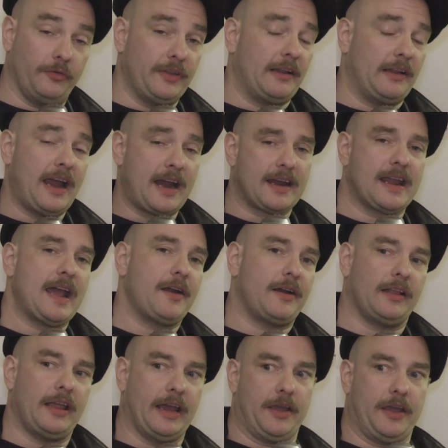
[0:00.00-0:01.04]
Now, not counting
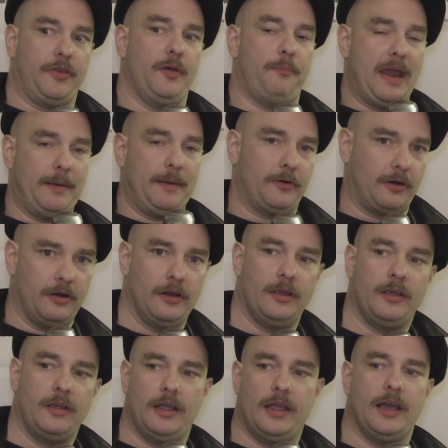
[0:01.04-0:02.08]
like the paper
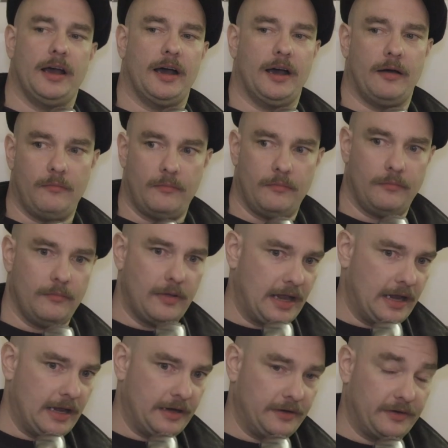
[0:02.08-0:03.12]
um,
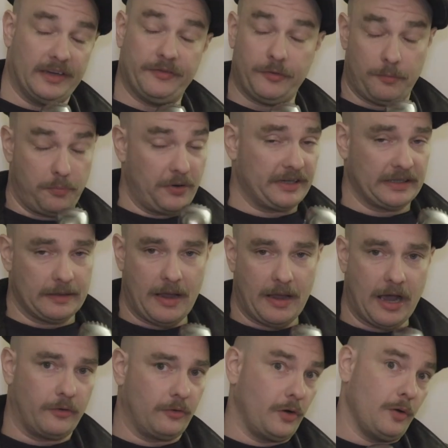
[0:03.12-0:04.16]
and if you're printing them
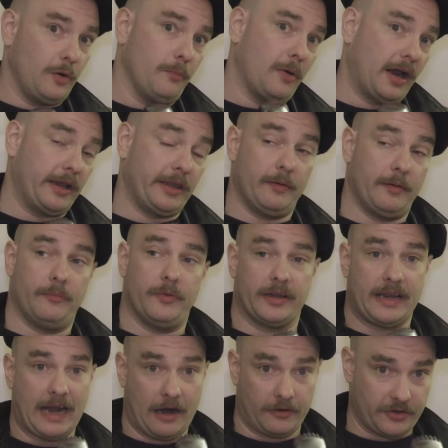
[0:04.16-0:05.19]
out or you're buying them, the
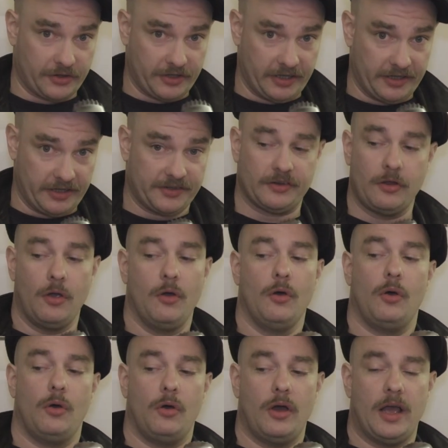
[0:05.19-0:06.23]
character sheets
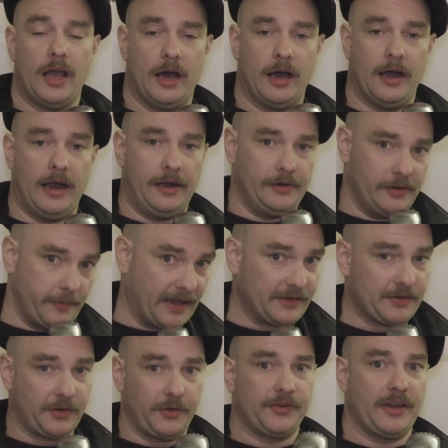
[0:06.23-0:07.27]
uh, and the
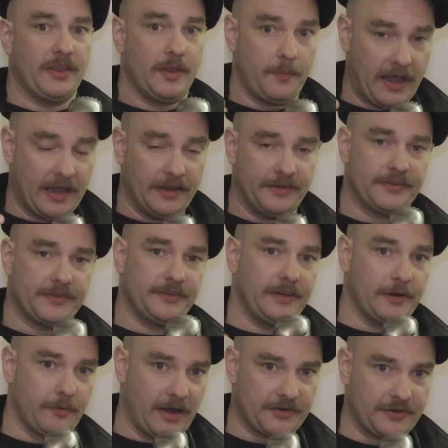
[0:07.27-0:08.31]
pencils and the pens and the
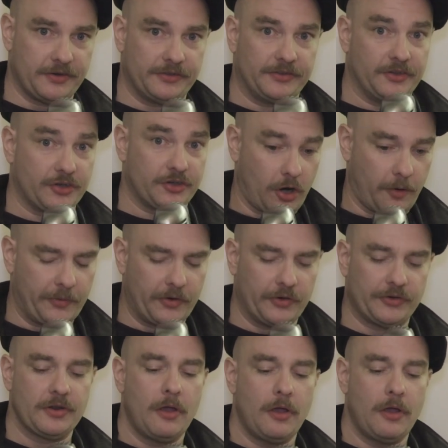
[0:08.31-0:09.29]
erasers and the sharpeners.